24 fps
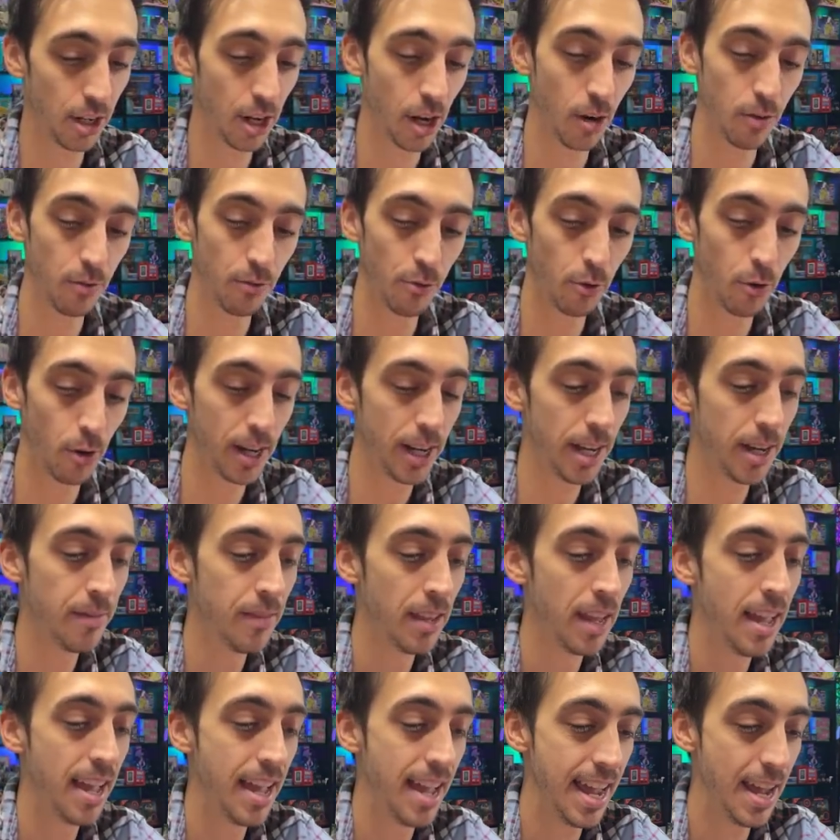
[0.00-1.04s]
code for you.
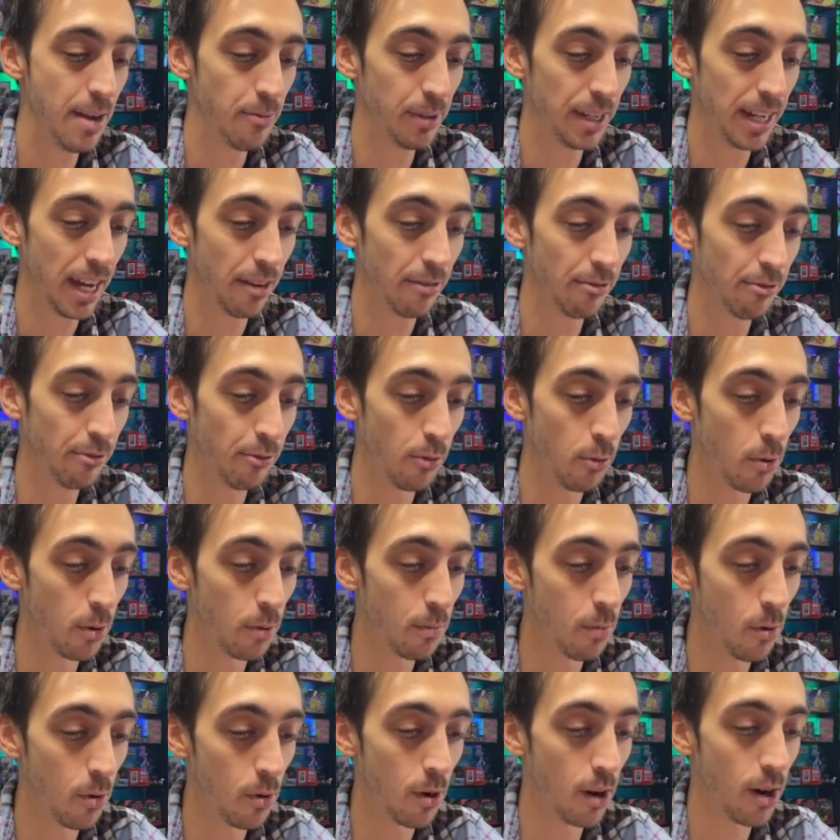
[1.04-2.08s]
And we got four
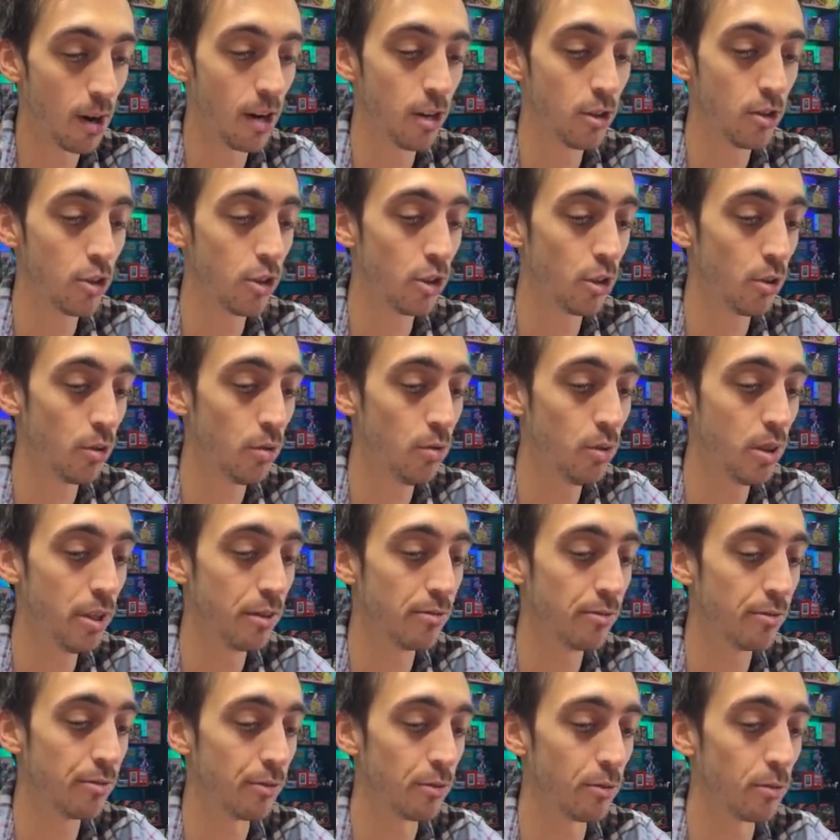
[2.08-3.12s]
more to the
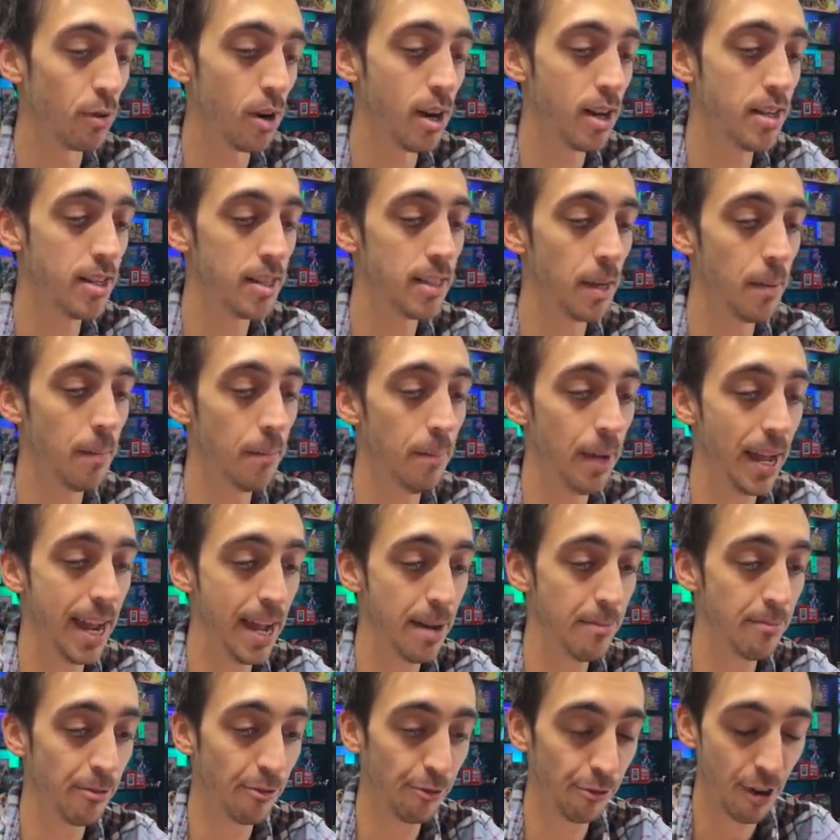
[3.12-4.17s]
front.
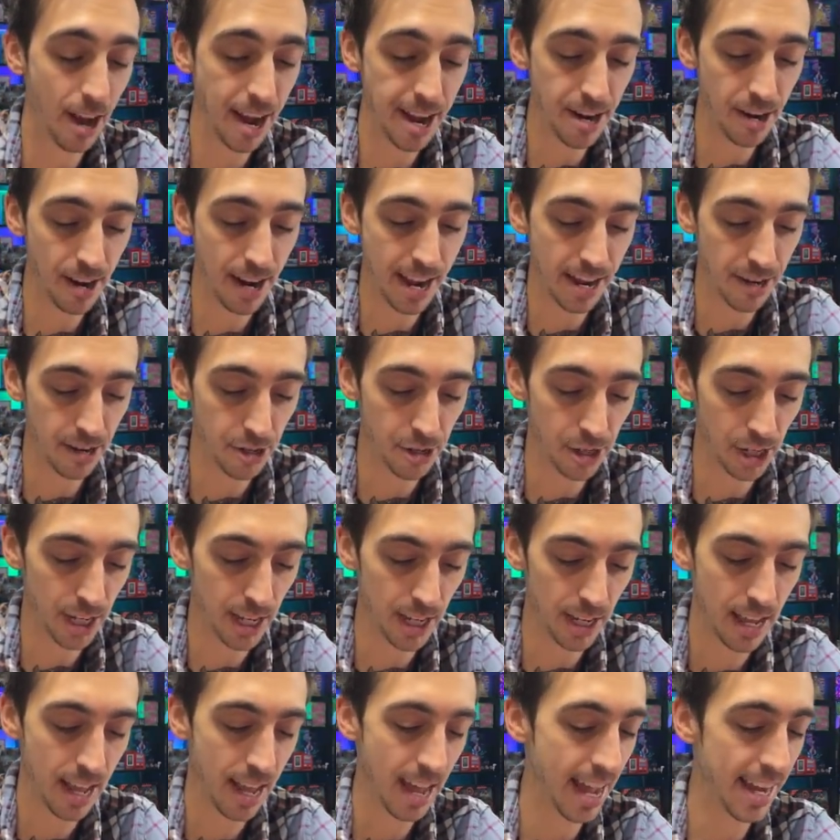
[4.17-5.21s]
Bam, fire
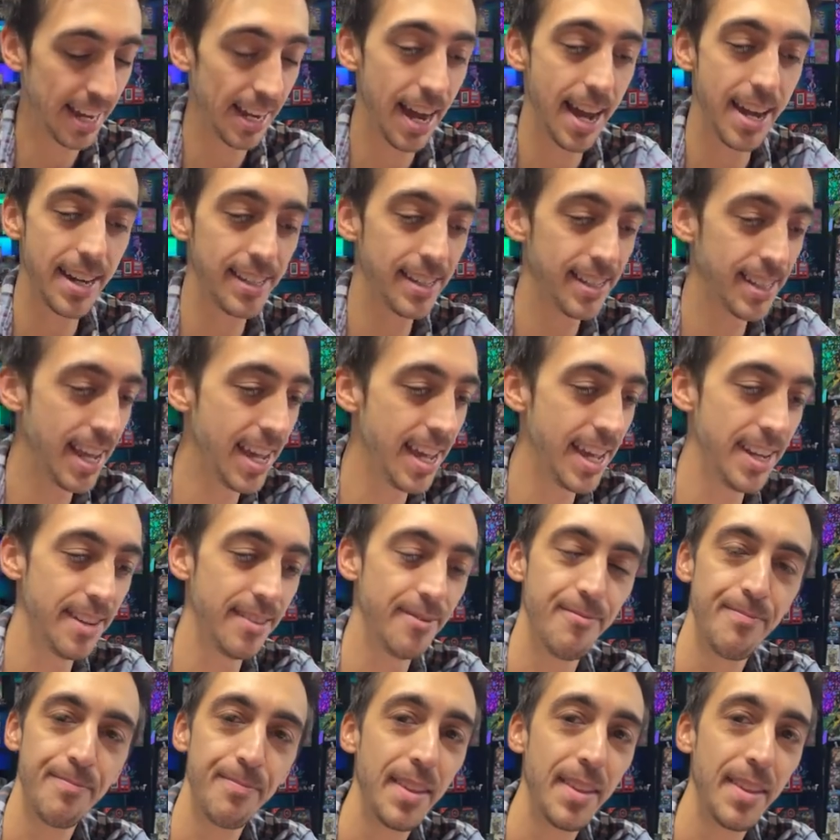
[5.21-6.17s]
energy. I gotta say it.